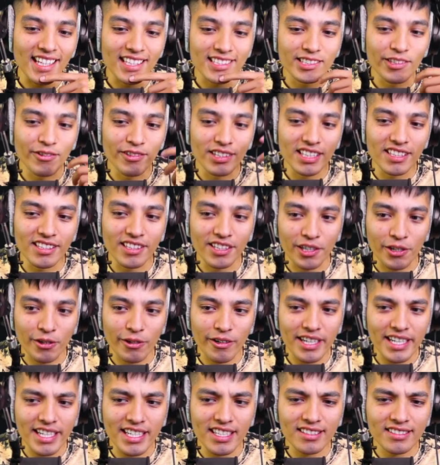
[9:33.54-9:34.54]
That's the one in the
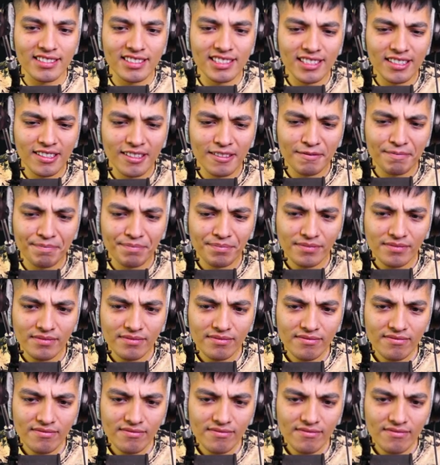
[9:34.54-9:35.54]
crates.
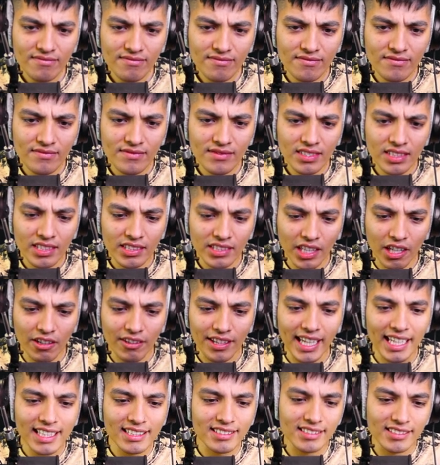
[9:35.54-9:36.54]
No,
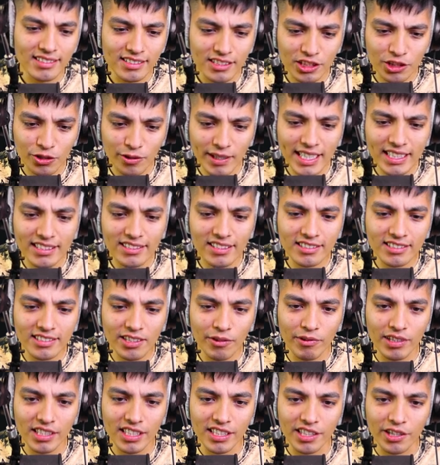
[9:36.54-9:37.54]
that stranger's
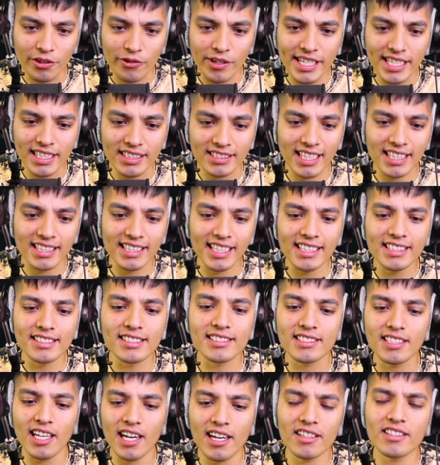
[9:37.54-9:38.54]
the one in the crates. I think
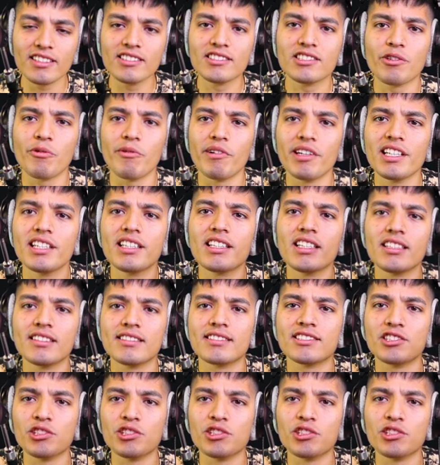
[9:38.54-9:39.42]
stalker's the one in the